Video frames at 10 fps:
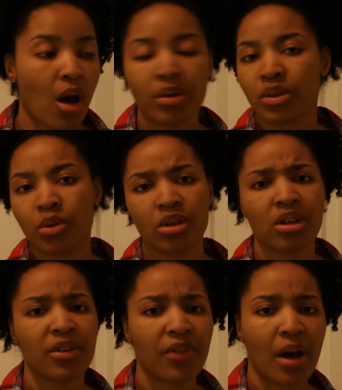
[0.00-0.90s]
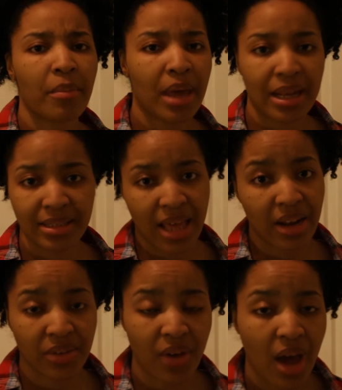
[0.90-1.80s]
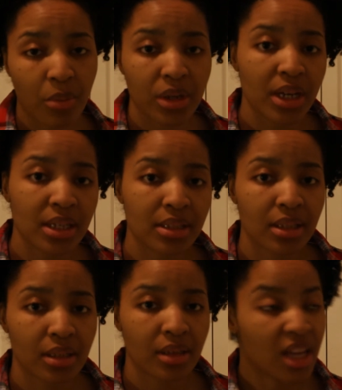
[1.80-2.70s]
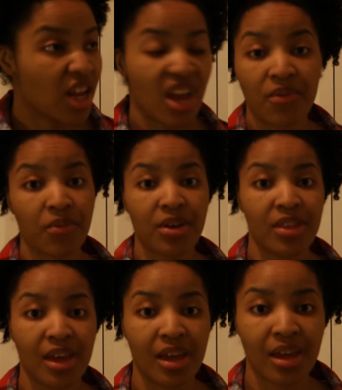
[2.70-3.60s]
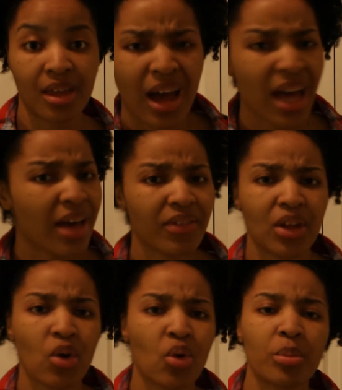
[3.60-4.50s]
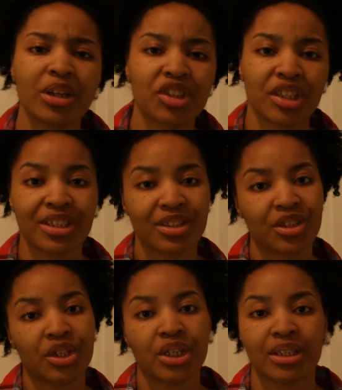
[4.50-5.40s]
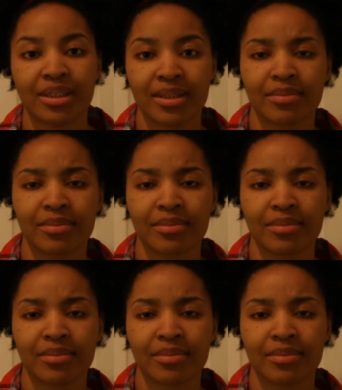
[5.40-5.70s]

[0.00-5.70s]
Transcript: always wondering if our man is satisfied with us in everything. I have a whole bunch of insecurities.